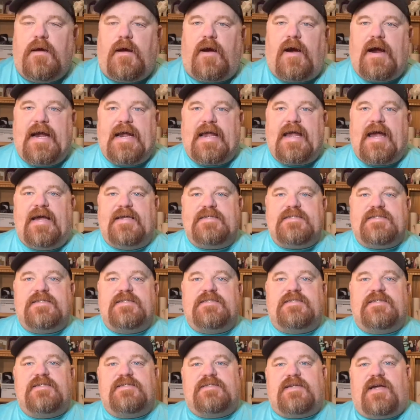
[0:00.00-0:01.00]
right, guys,
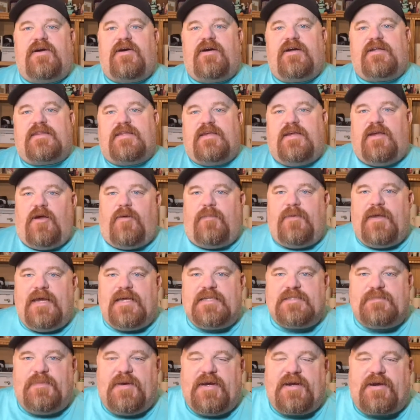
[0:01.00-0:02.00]
this is Eric, the
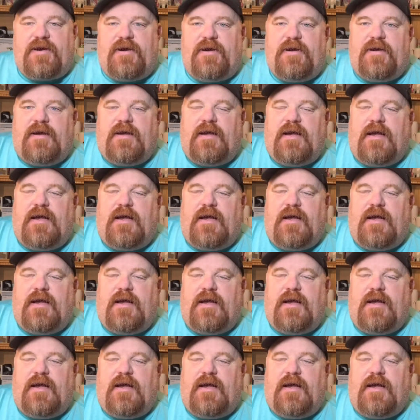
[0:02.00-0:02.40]
OBX Picker.